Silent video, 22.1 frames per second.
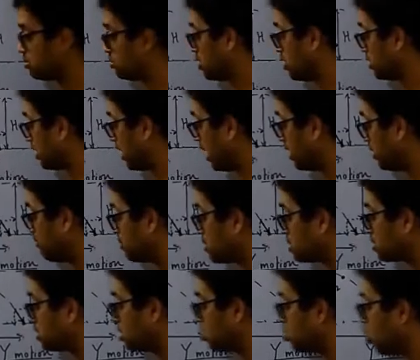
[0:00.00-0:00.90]
The time
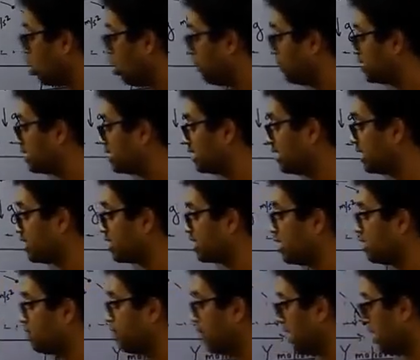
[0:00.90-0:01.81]
is the common
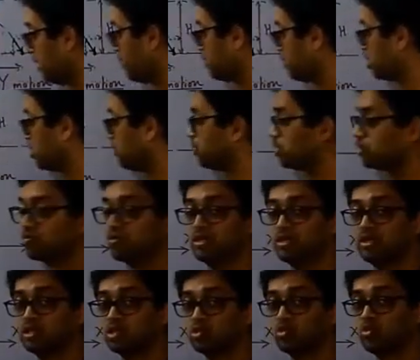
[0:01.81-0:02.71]
linking parameter between
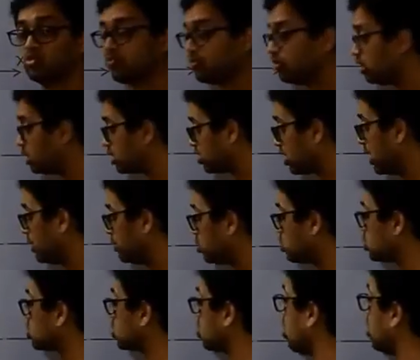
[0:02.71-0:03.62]
the two. We will try to
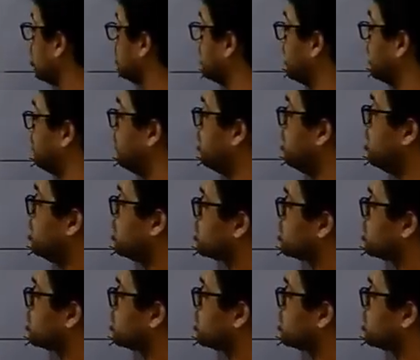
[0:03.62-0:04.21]
solve them.